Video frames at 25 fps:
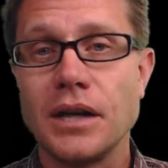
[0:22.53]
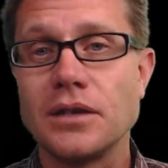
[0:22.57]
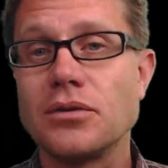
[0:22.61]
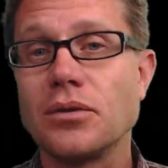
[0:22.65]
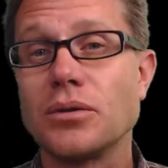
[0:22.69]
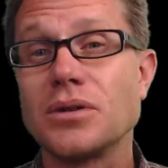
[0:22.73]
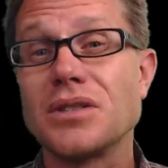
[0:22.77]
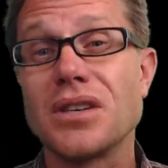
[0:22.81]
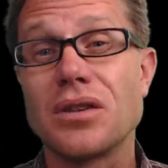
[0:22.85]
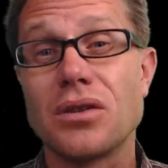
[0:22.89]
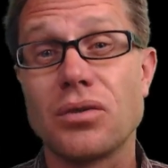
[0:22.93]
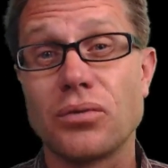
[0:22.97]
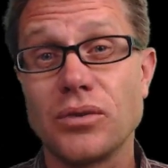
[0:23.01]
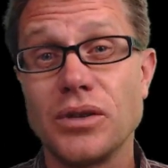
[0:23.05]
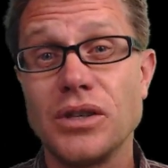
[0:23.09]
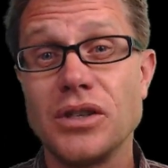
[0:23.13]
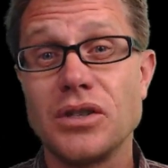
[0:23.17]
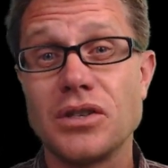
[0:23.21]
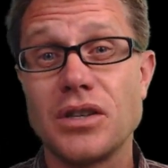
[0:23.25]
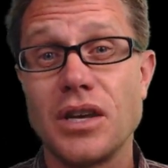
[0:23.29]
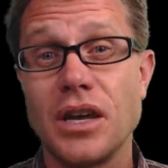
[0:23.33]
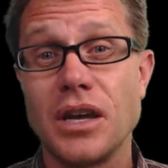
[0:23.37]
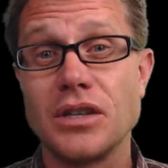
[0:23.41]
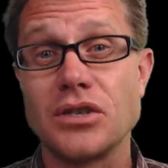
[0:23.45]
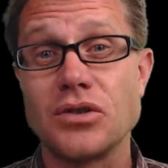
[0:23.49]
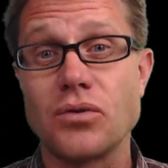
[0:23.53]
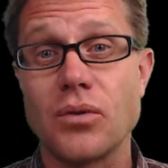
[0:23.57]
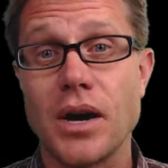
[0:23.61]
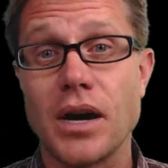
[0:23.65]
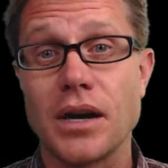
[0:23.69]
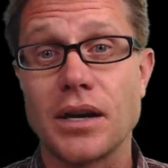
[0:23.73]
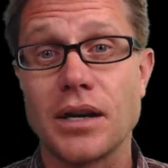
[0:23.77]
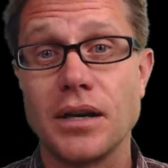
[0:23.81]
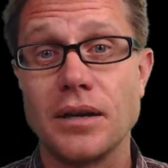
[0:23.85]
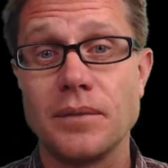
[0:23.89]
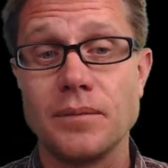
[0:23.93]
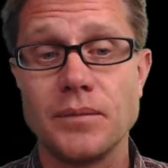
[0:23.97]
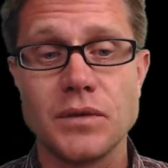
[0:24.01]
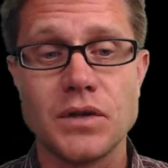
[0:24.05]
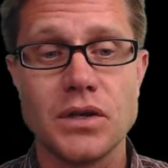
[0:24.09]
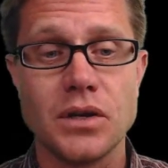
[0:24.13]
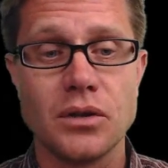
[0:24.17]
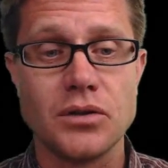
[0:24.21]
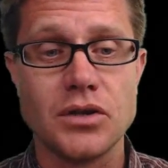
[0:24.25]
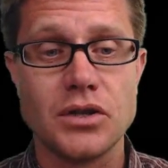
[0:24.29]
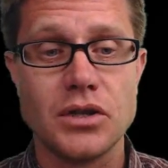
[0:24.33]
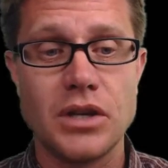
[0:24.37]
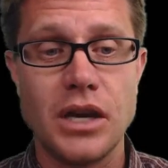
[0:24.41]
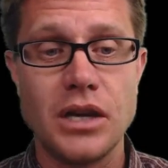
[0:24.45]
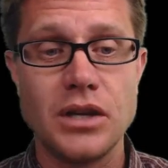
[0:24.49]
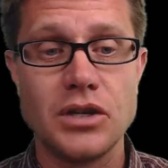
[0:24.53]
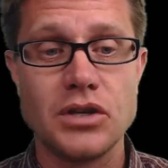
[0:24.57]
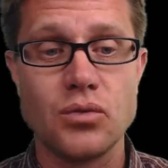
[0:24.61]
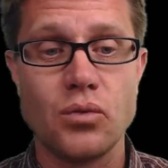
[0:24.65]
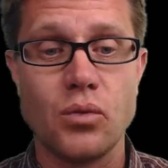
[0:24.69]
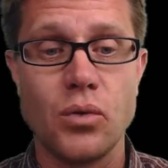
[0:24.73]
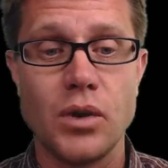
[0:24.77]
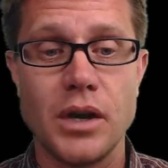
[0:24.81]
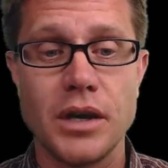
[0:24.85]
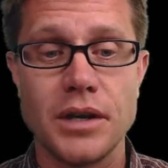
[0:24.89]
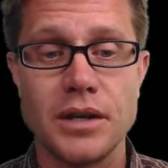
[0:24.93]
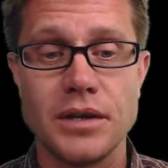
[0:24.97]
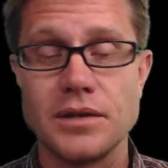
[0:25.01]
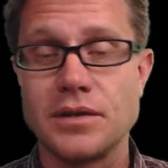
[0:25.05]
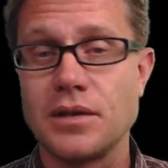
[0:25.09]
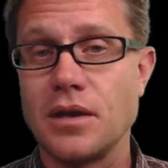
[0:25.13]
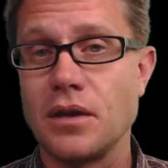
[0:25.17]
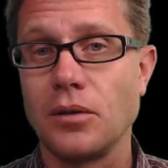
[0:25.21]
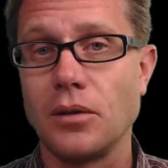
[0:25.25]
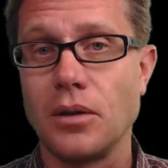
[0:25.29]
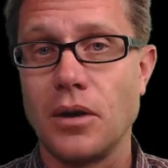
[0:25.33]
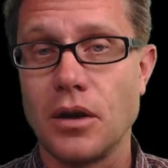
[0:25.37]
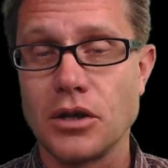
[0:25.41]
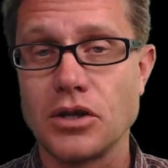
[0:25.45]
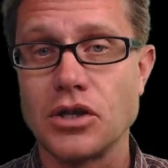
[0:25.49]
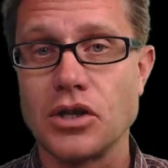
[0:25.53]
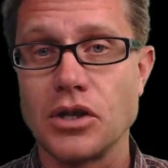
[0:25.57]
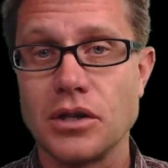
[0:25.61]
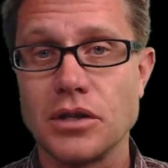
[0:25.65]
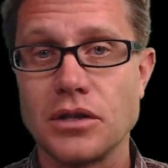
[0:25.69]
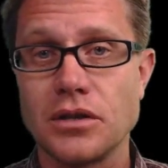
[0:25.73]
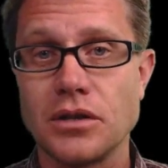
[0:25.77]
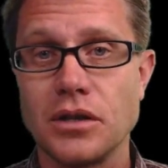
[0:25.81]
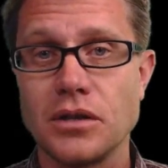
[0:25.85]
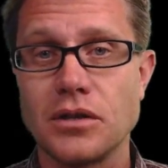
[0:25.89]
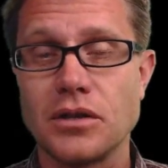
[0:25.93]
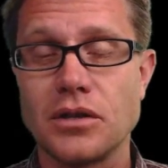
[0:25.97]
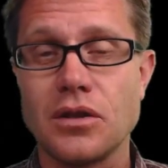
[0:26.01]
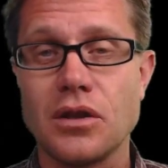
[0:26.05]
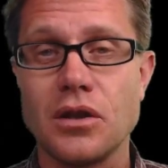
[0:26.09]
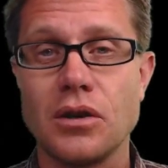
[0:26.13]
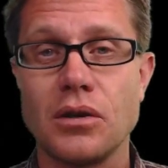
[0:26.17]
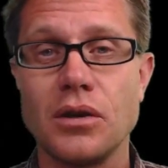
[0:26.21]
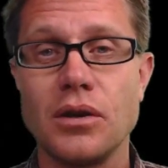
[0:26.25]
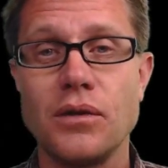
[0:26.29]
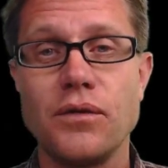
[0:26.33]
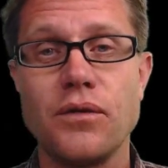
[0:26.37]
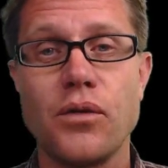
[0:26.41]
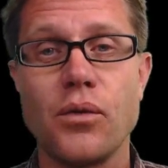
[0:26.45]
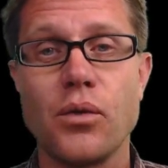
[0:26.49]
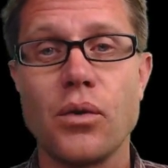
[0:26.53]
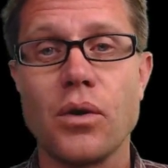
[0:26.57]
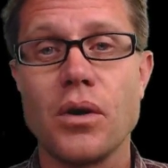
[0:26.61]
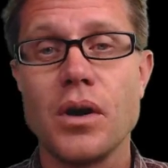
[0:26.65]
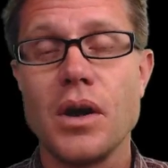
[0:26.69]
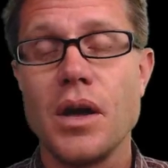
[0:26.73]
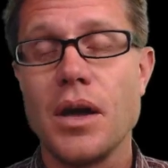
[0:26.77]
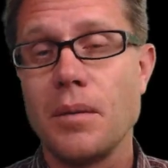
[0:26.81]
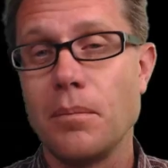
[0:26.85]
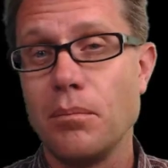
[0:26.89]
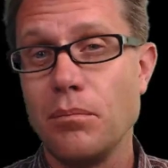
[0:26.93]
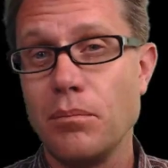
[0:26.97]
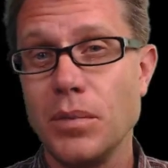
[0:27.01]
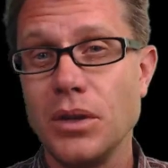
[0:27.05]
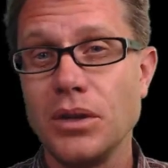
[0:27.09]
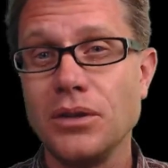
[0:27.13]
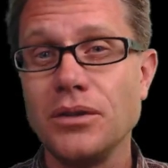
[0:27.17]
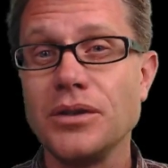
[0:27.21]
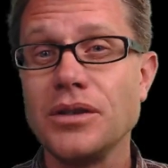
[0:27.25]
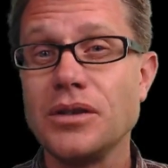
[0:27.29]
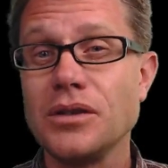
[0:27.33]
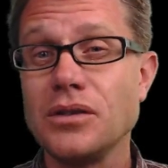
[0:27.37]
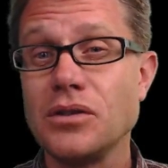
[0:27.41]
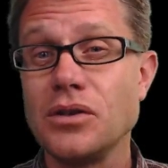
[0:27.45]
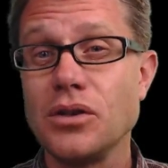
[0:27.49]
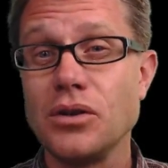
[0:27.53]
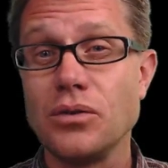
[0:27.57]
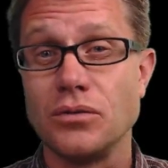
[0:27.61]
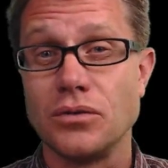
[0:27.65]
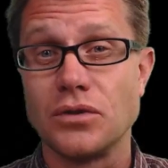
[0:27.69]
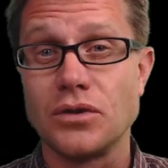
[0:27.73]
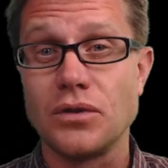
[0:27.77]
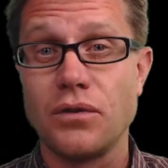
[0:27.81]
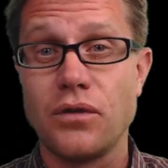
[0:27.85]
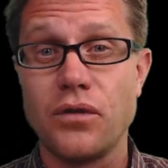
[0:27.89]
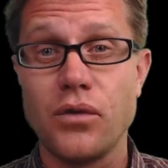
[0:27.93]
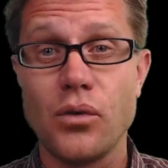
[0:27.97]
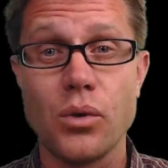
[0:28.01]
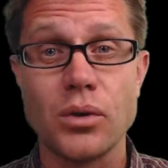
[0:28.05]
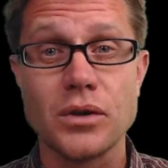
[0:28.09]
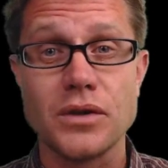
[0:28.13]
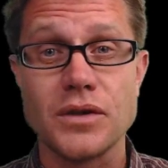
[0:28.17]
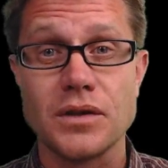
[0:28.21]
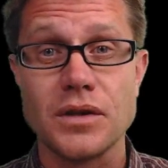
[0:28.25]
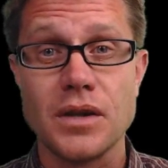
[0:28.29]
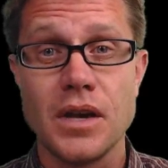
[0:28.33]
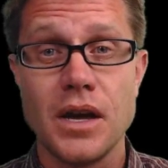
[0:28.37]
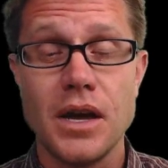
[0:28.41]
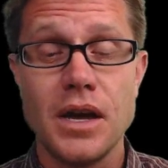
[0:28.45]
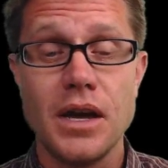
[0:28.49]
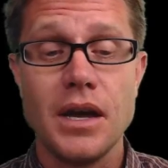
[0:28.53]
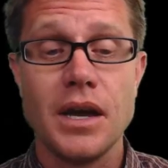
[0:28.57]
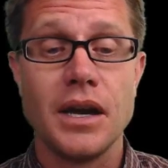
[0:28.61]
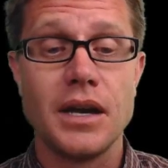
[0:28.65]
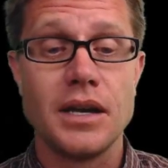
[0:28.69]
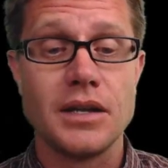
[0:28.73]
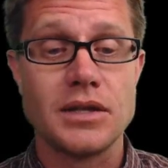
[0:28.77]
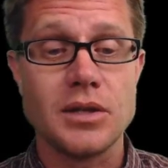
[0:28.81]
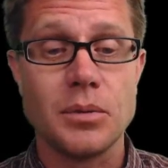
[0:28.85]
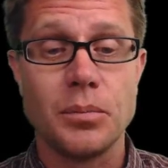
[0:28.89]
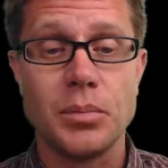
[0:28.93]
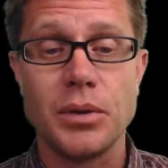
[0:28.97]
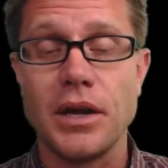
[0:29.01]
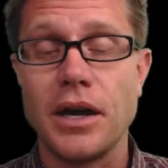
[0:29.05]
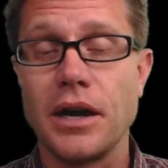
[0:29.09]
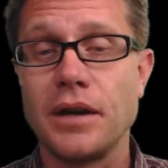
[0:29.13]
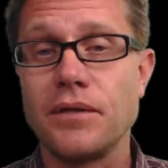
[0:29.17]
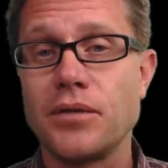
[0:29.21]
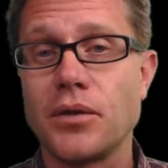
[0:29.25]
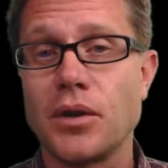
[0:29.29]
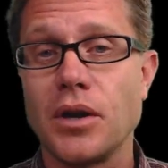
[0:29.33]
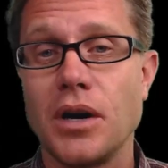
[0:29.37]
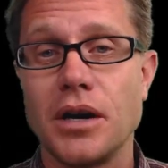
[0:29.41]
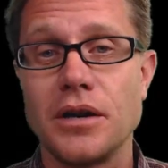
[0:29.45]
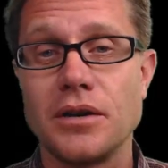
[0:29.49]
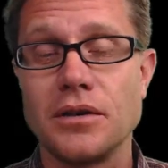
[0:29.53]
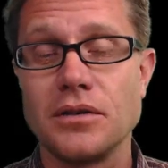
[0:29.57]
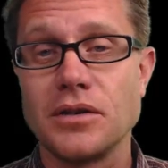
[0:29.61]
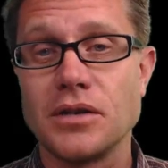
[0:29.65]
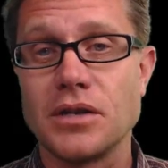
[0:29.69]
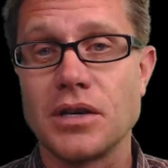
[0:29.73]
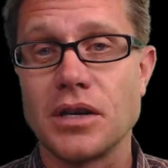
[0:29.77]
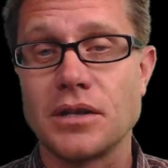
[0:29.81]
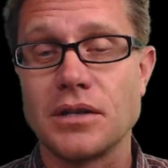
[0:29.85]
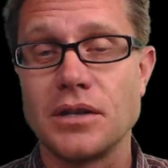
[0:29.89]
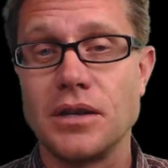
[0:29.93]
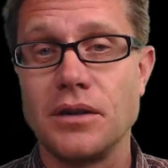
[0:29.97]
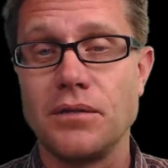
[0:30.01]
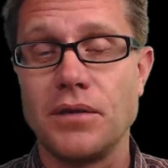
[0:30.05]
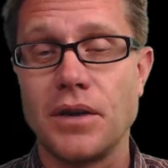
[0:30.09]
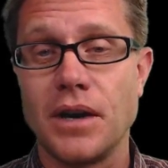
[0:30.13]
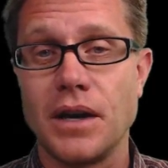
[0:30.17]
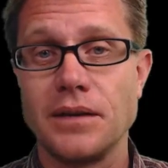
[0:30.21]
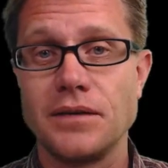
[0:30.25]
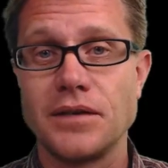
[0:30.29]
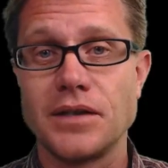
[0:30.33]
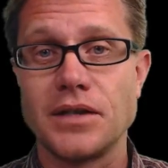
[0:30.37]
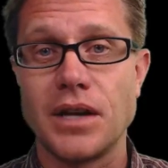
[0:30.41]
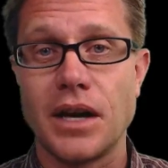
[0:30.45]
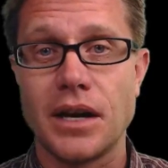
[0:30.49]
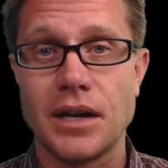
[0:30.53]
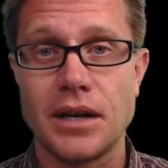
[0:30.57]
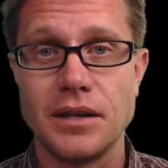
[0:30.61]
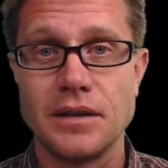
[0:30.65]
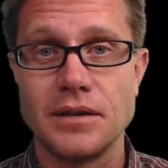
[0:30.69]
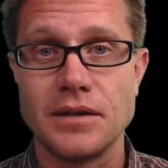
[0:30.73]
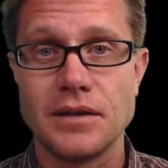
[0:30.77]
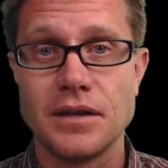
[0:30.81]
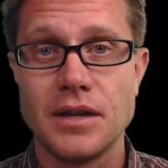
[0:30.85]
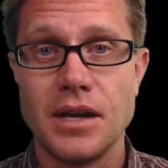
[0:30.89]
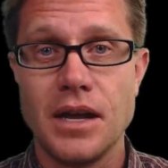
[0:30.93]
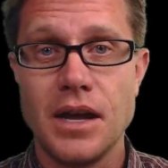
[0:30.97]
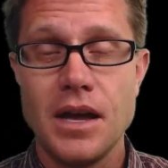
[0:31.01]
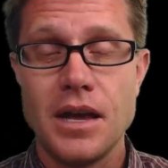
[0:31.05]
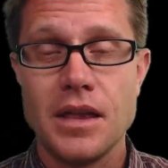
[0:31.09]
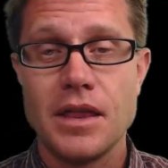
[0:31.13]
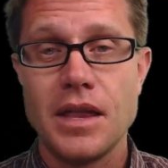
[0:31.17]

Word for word: And so it's a three stage rocket. And so stage one is the largest, it's 34 million newtons of force and it's applied for 165 seconds.